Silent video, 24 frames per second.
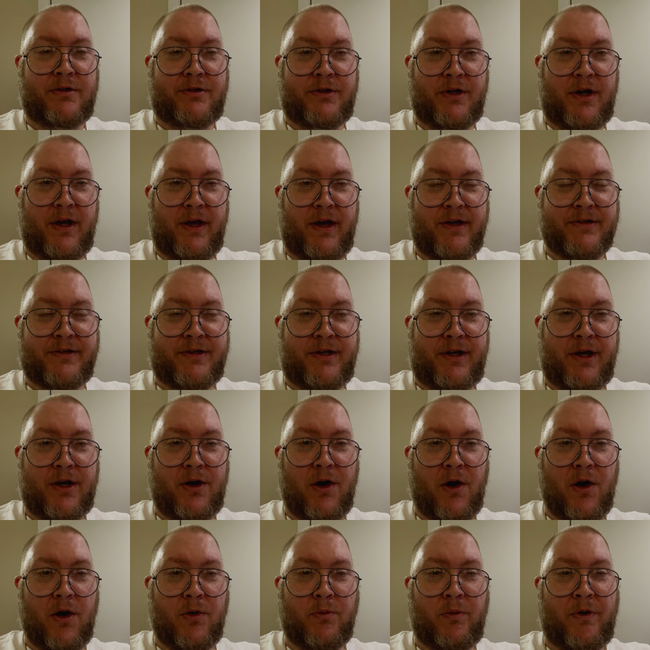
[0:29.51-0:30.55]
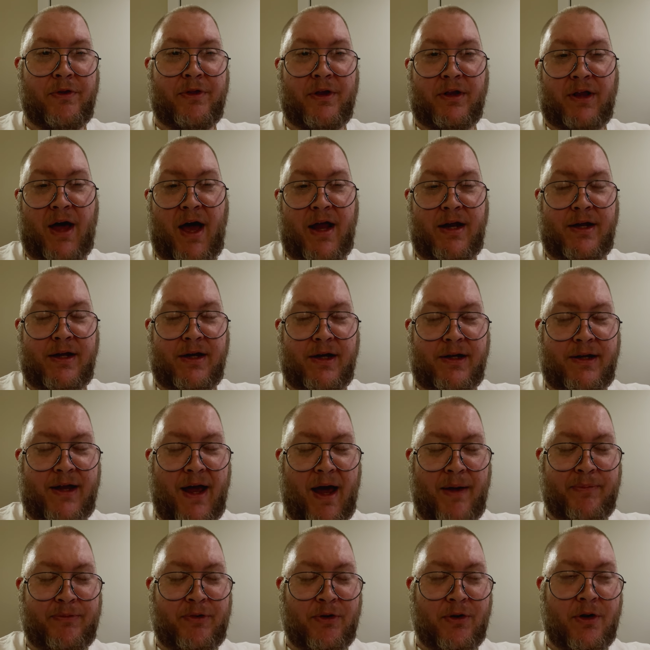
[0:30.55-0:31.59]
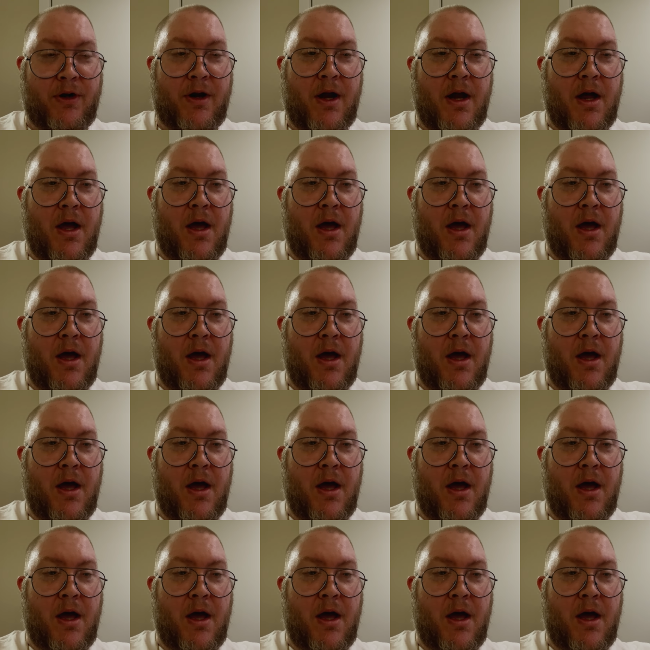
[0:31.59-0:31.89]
to the SD card with the lightning adapter.